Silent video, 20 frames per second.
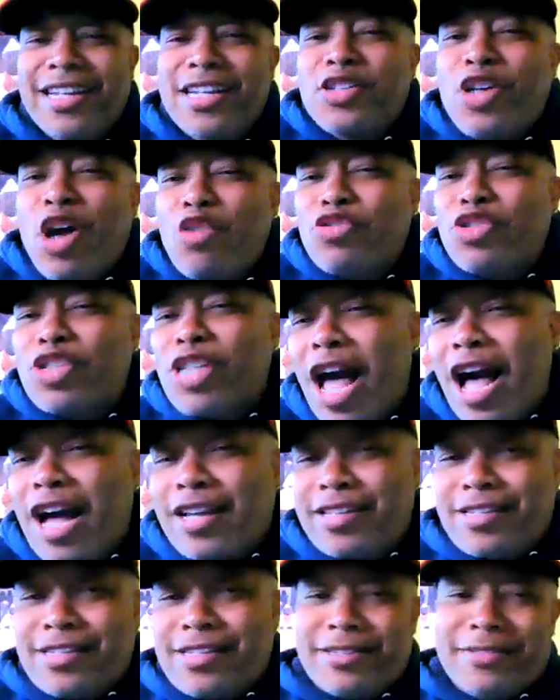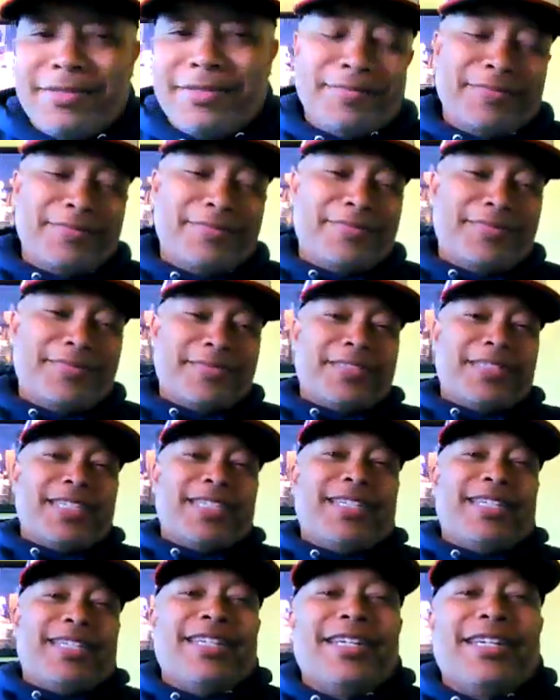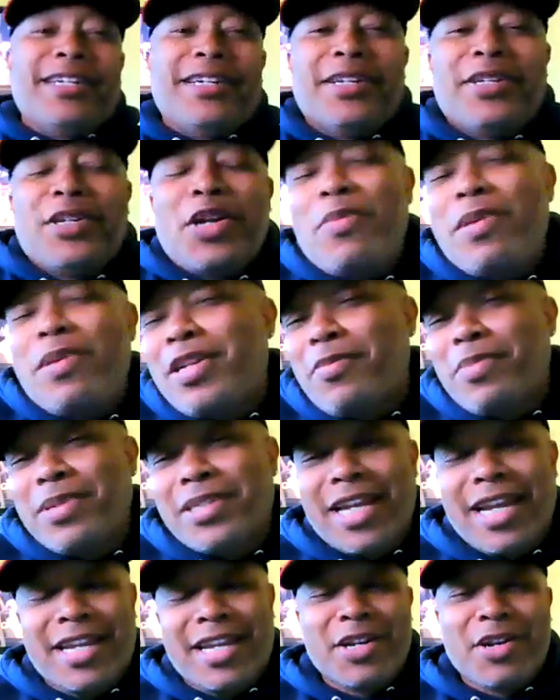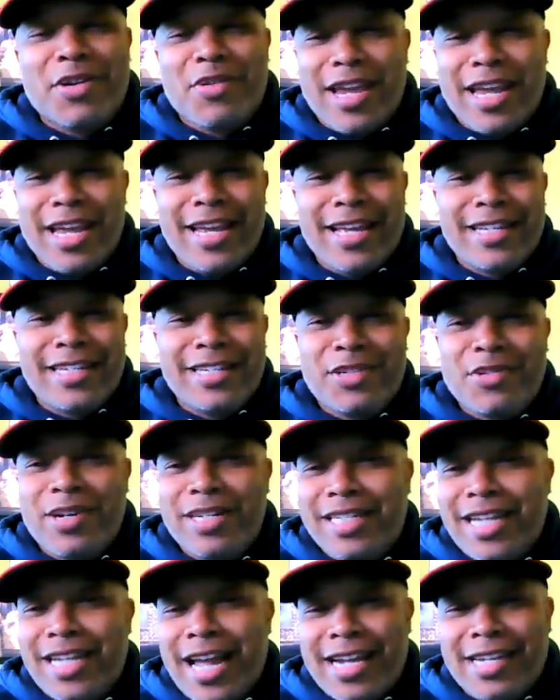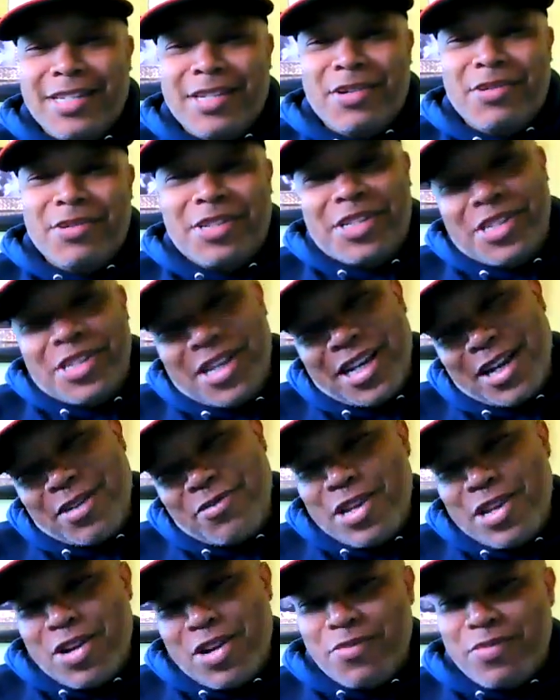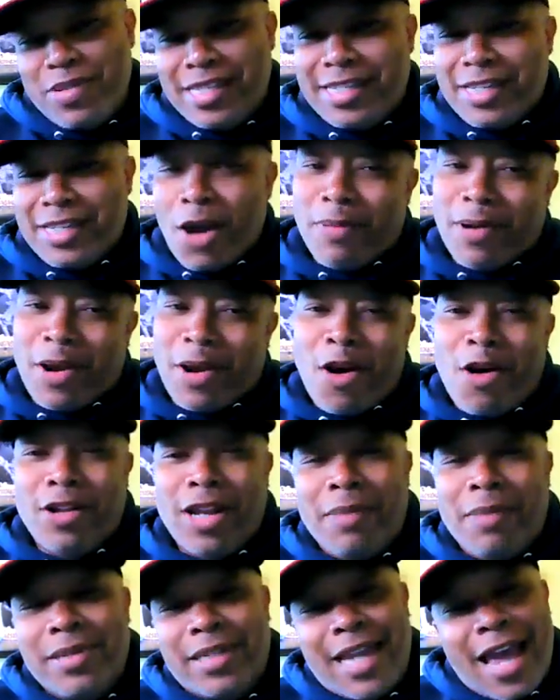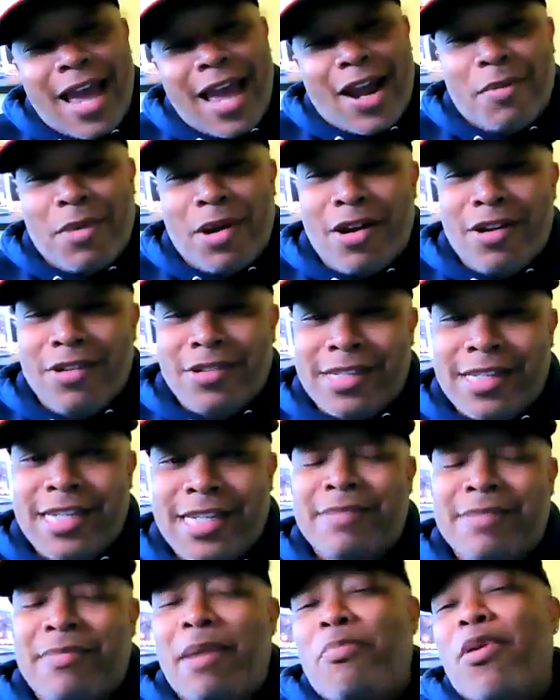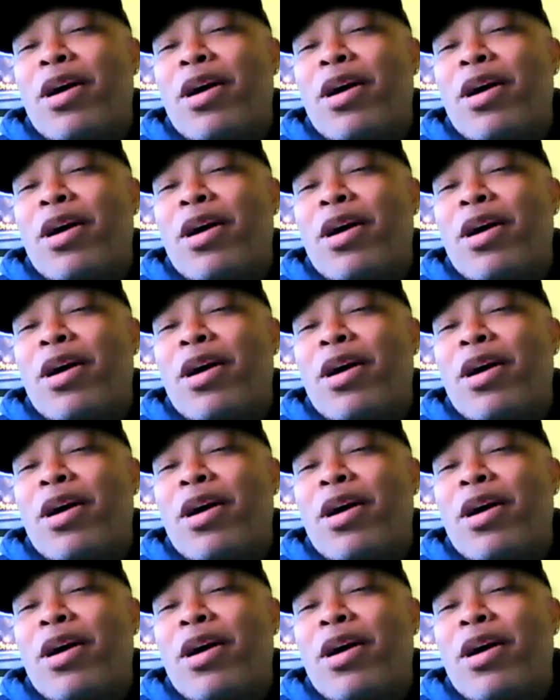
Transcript: Let's go Sox. Don't be shaking your head. Detroit Tigers gonna suck, and we gonna be stomping all up and down them all season.